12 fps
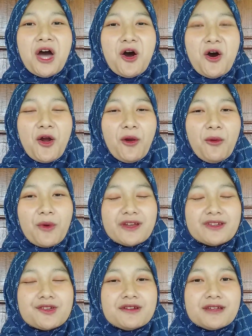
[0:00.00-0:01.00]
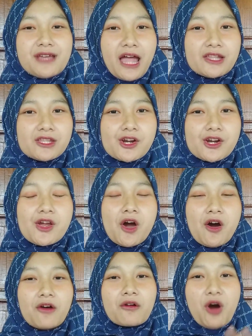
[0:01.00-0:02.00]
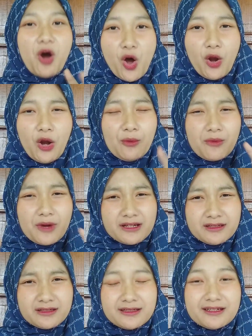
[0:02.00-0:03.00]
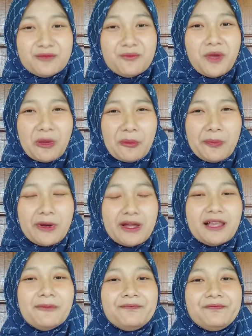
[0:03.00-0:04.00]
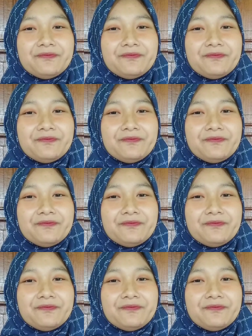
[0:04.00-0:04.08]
all Western country or all Western people